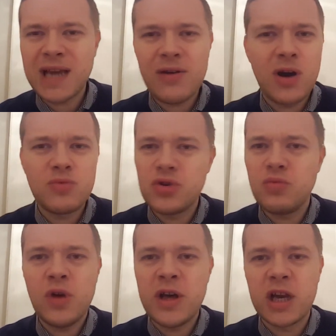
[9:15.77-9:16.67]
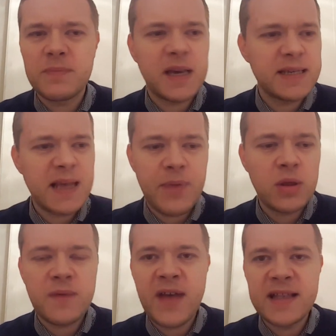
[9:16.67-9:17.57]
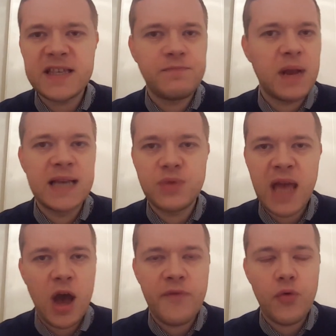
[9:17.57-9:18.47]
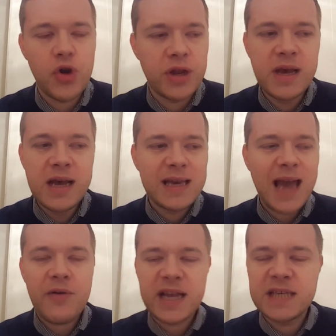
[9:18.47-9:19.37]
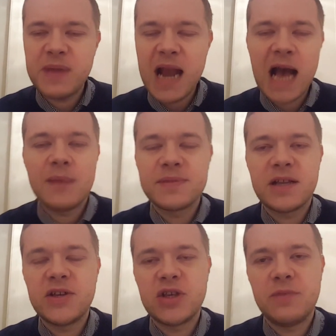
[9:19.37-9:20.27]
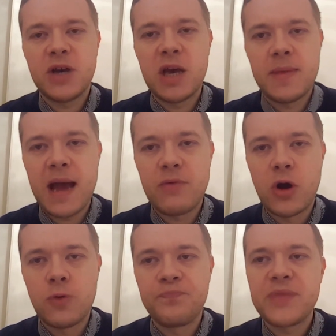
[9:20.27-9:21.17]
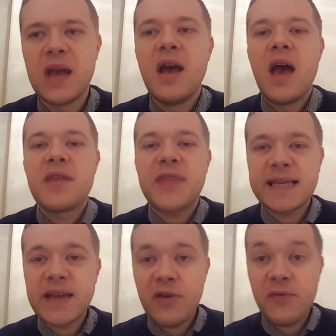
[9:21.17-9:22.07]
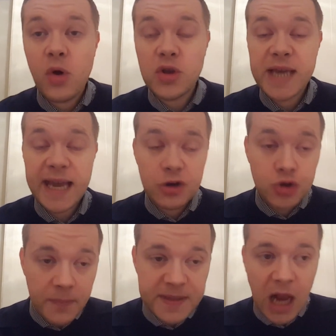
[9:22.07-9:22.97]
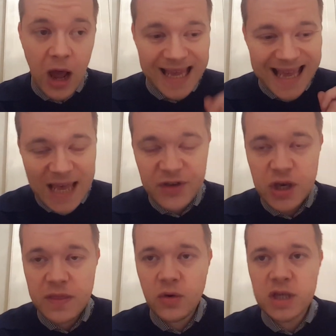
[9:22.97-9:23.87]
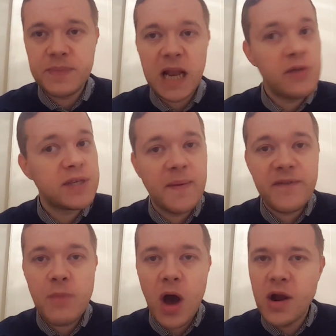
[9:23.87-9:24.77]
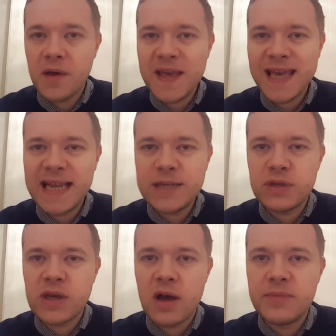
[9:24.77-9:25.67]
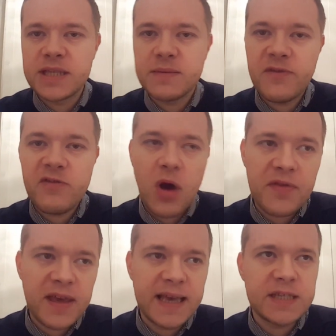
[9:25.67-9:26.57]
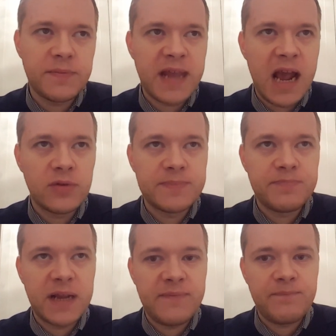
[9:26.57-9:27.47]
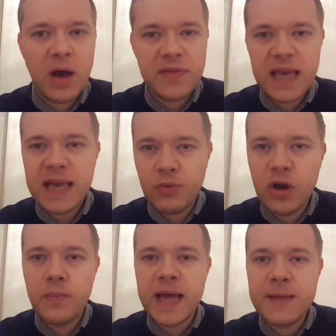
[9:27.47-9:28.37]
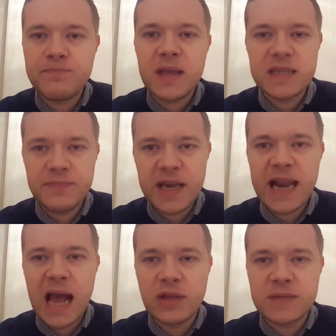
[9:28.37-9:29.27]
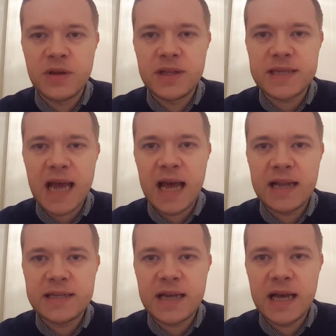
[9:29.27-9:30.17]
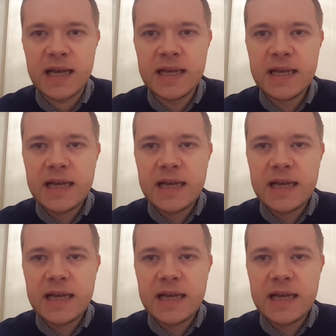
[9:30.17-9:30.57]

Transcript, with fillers: Gerrard wouldn't work because they're both offensive players. We get overrun. Carrick has been absolutely superb in that role. Thanks everyone for watching. Drop us a like, give us your thoughts below. Some of you might not think it is retirement. Some of you might think it's something else, but I think it will be. It's a big announcement, and...